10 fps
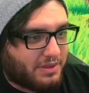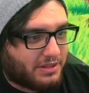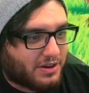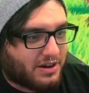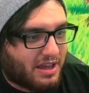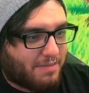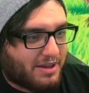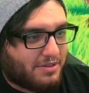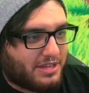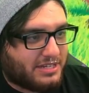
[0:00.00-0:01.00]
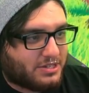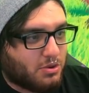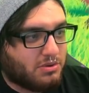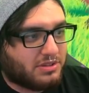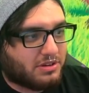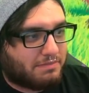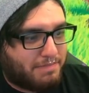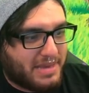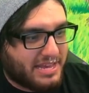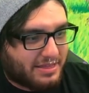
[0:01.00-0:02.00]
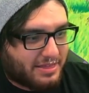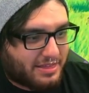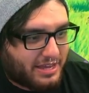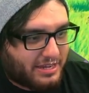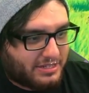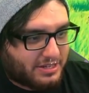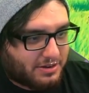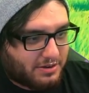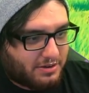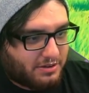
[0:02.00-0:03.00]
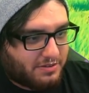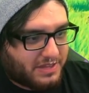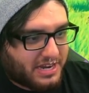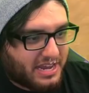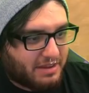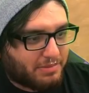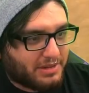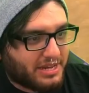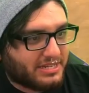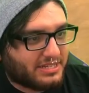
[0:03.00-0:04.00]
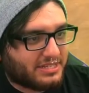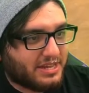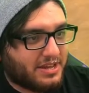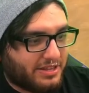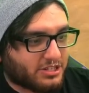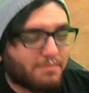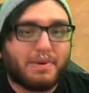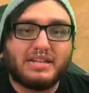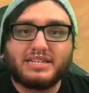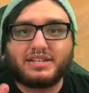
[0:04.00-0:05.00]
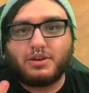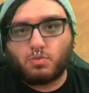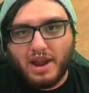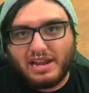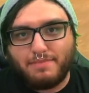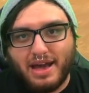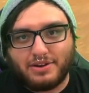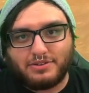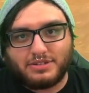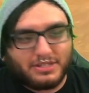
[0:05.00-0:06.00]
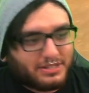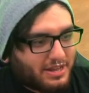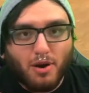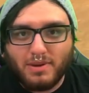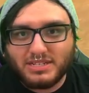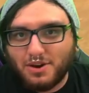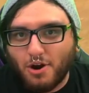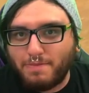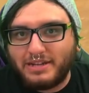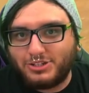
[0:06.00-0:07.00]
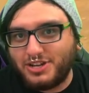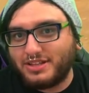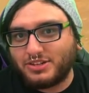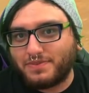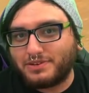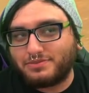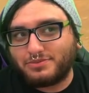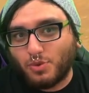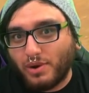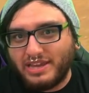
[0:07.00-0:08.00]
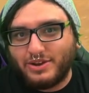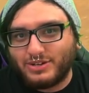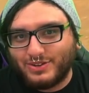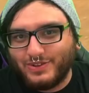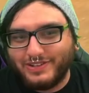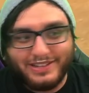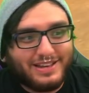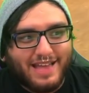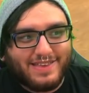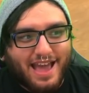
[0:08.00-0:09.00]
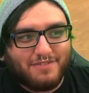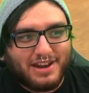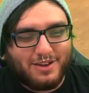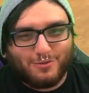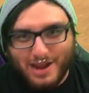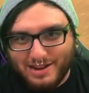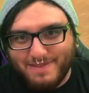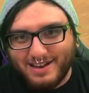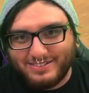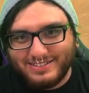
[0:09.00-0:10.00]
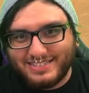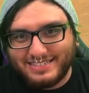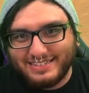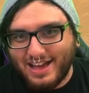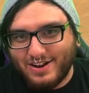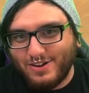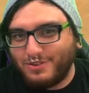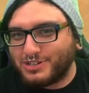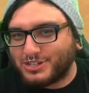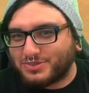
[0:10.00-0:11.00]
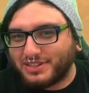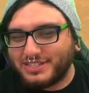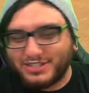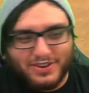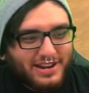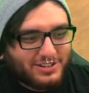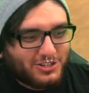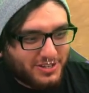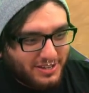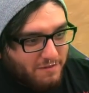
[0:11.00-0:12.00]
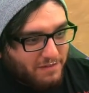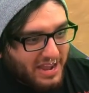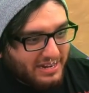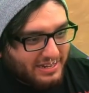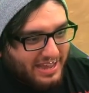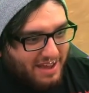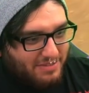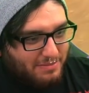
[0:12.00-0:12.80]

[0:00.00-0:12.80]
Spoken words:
then we learn about these cool little beacon thingies that are all over the dang place. These are basically raid battles. Pokemon's an RPG that's over 20 years old, and they haven't had raid battles at all, which is really strange. We finally have